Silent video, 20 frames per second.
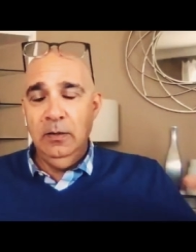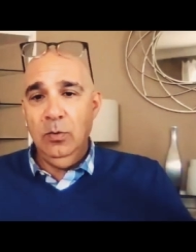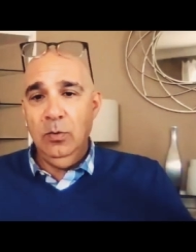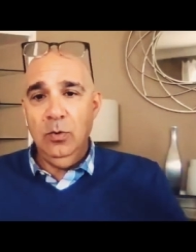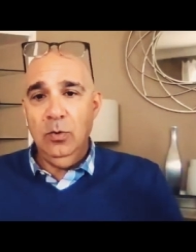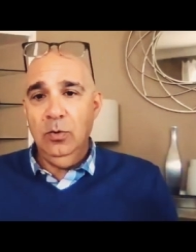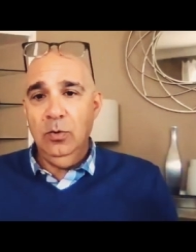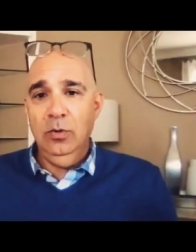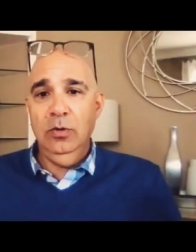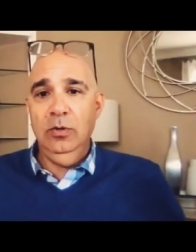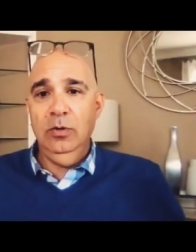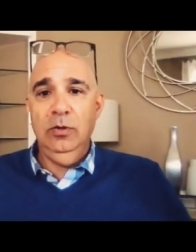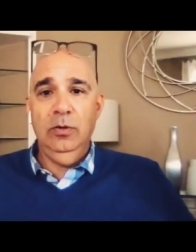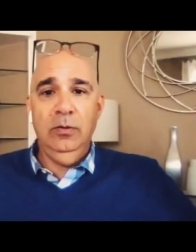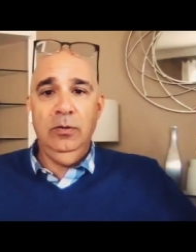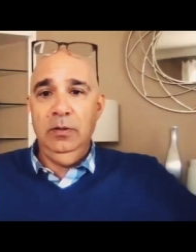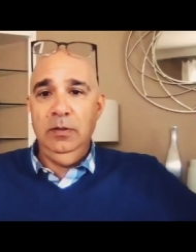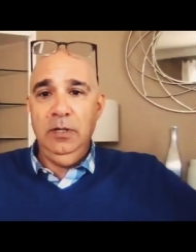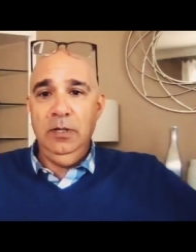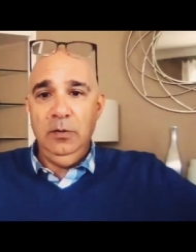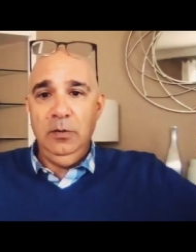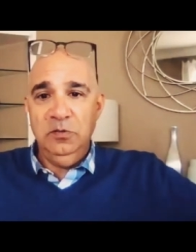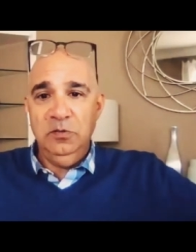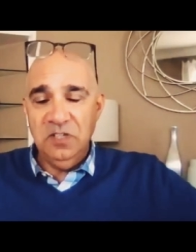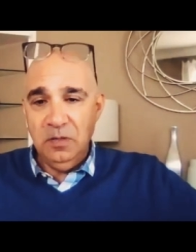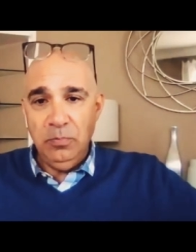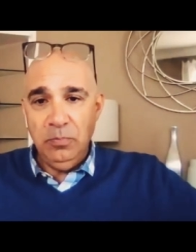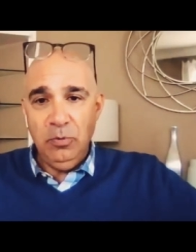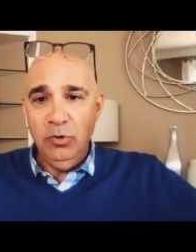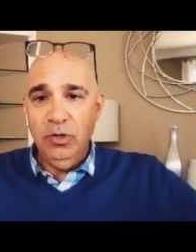or, you know,
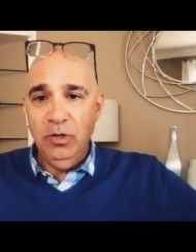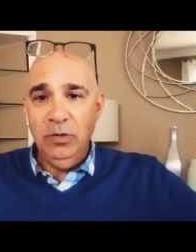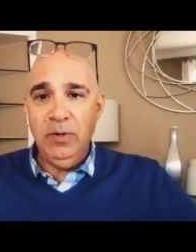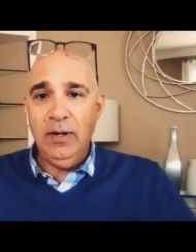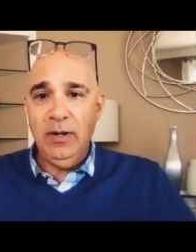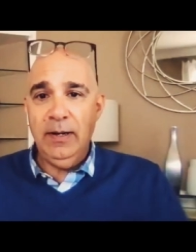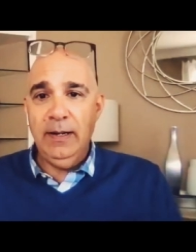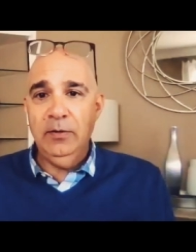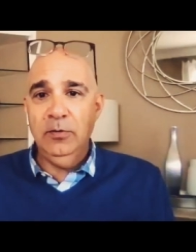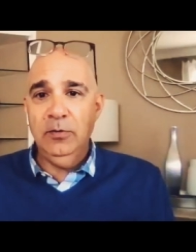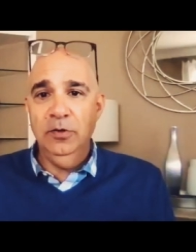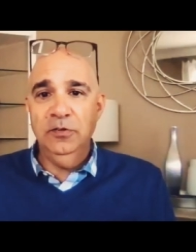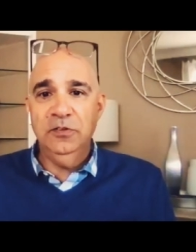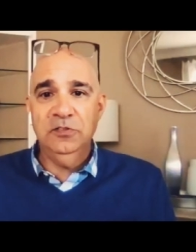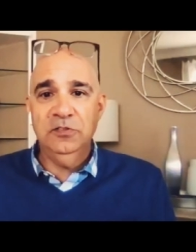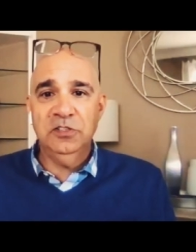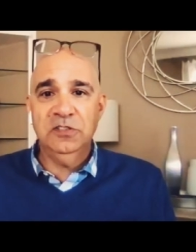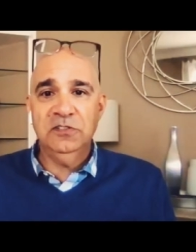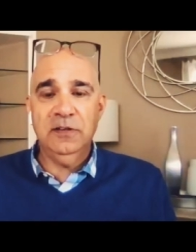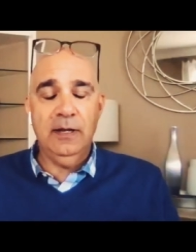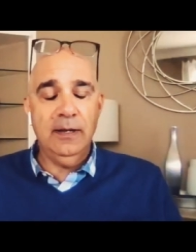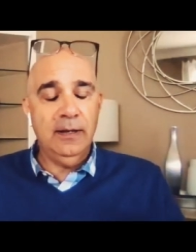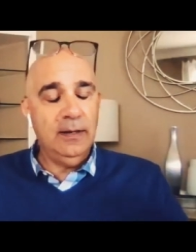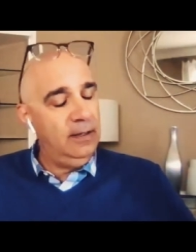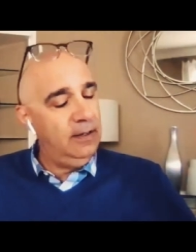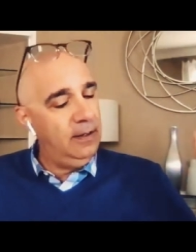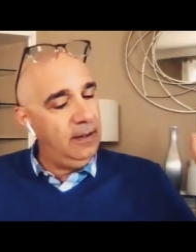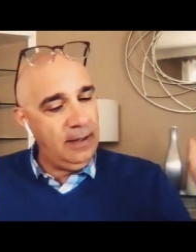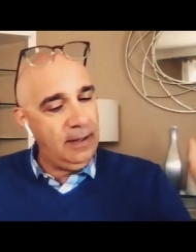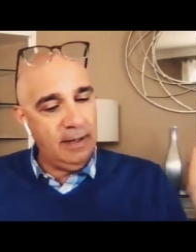Singapore in mind? Or is it just
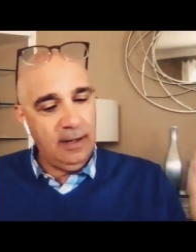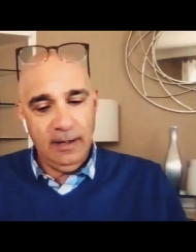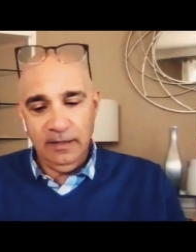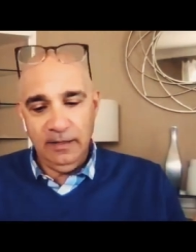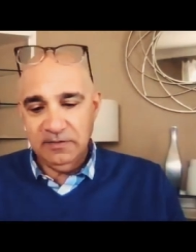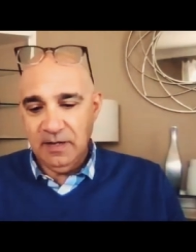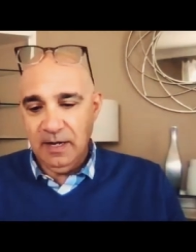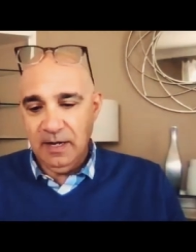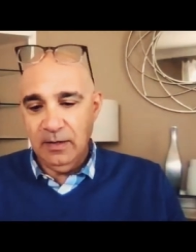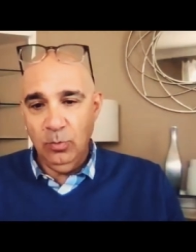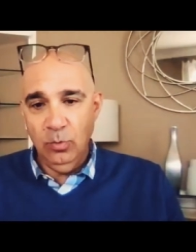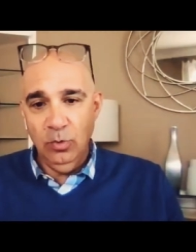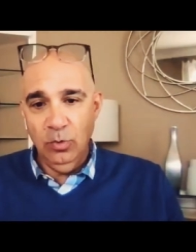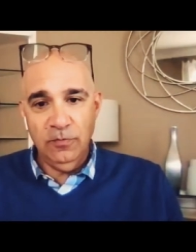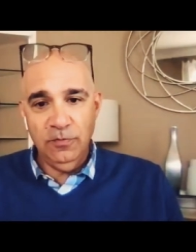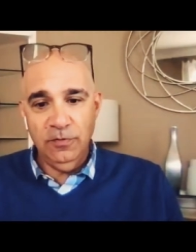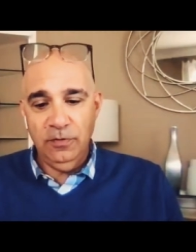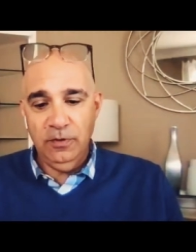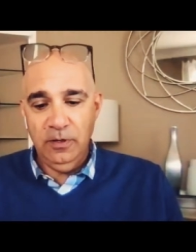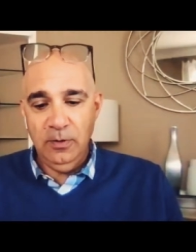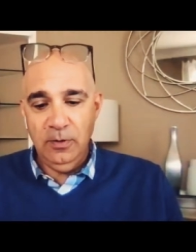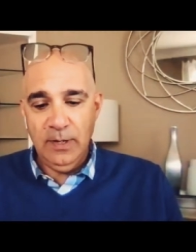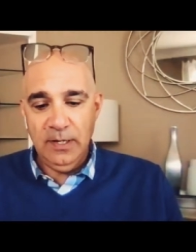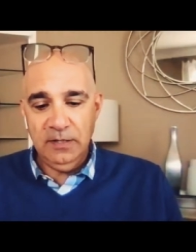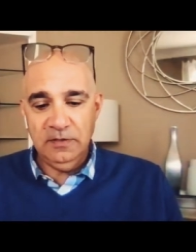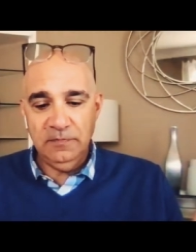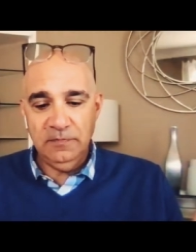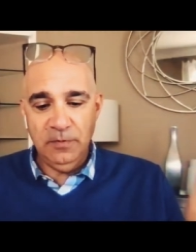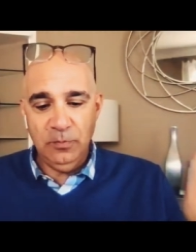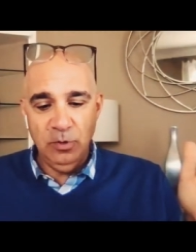like, hey, it's got to work for the
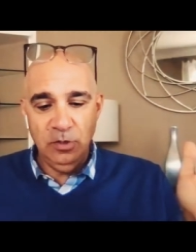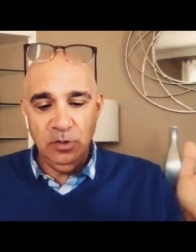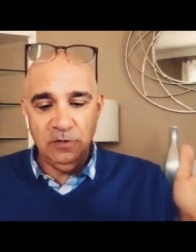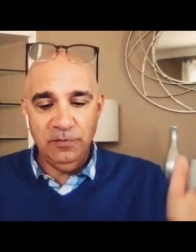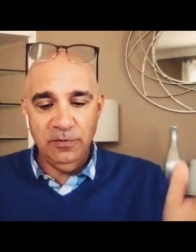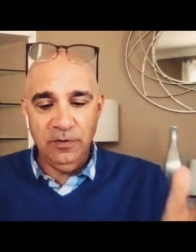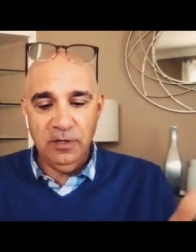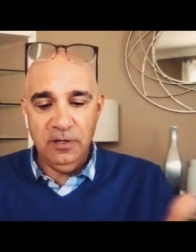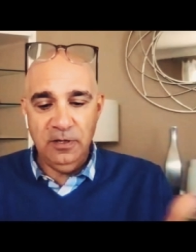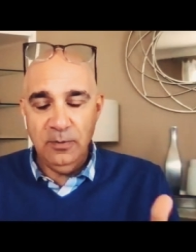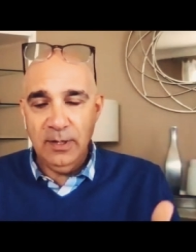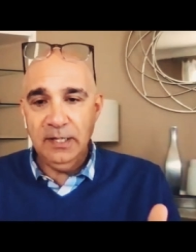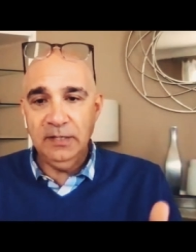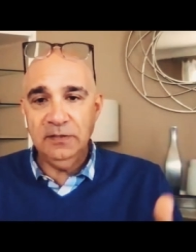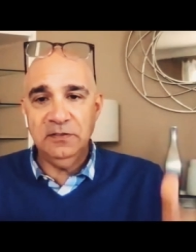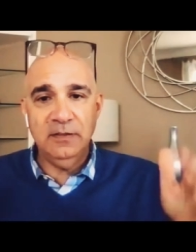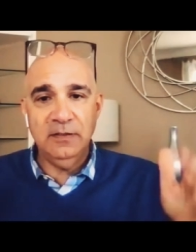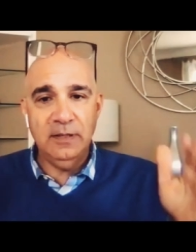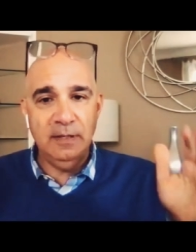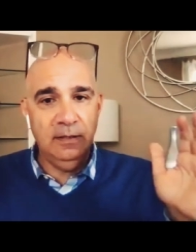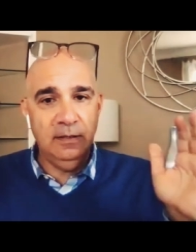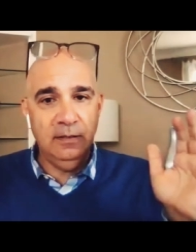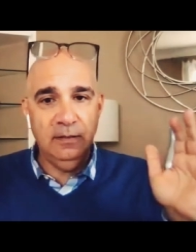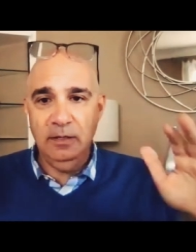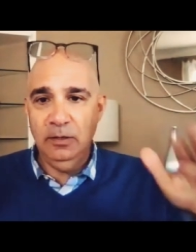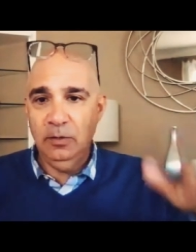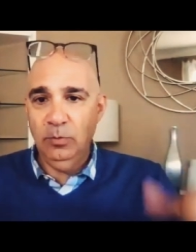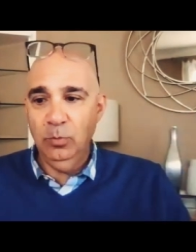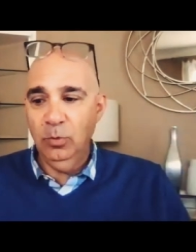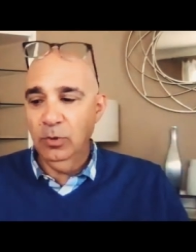US. If it works for the US, then
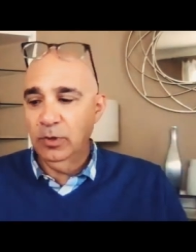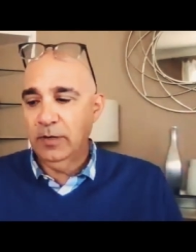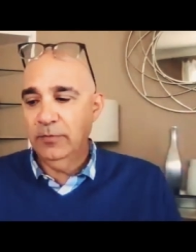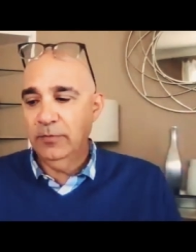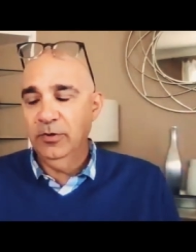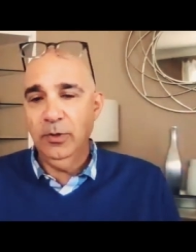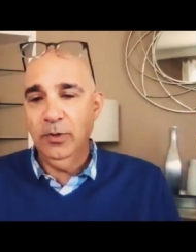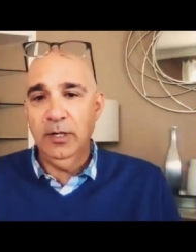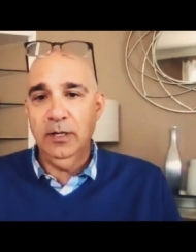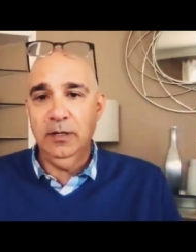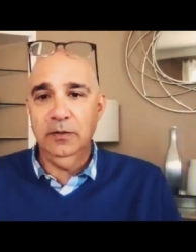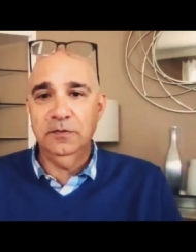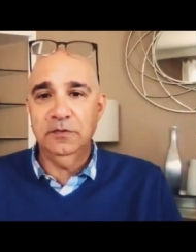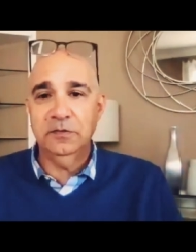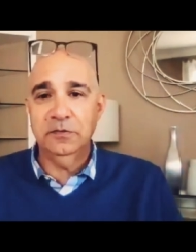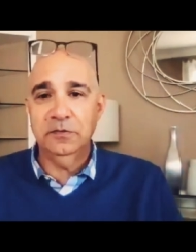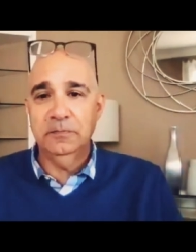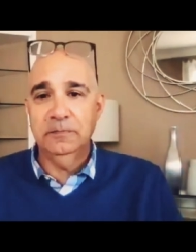it'll work everywhere else.